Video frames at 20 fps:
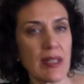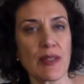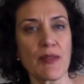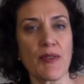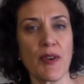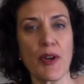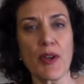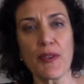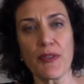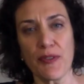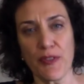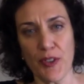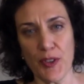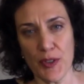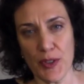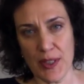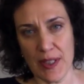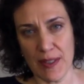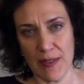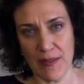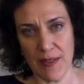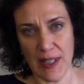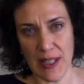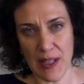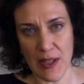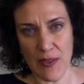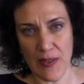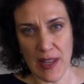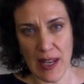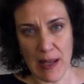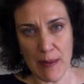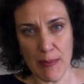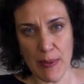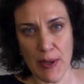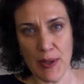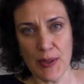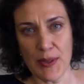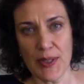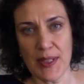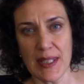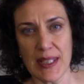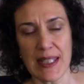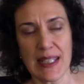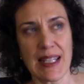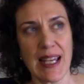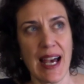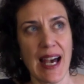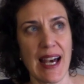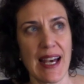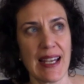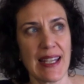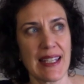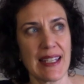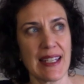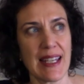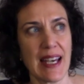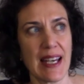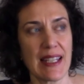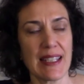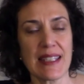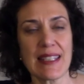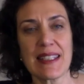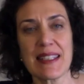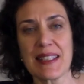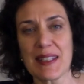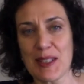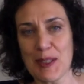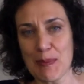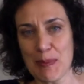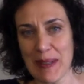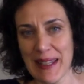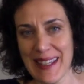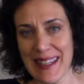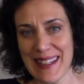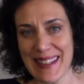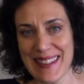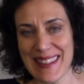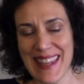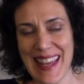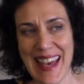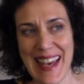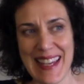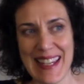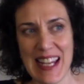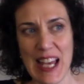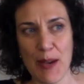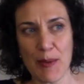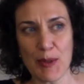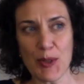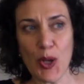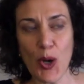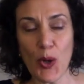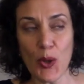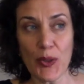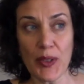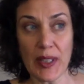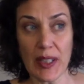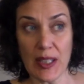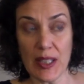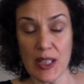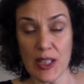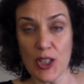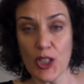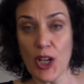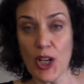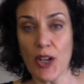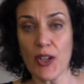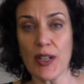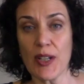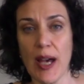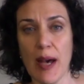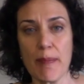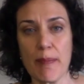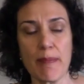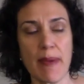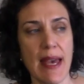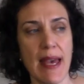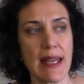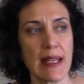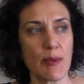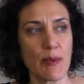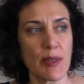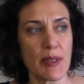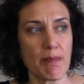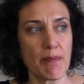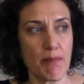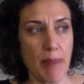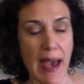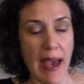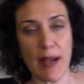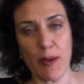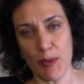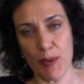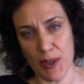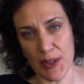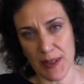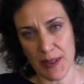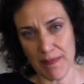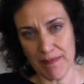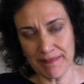In the very first video that I posted, I didn't explain that I was holding a chart up and it was backwards.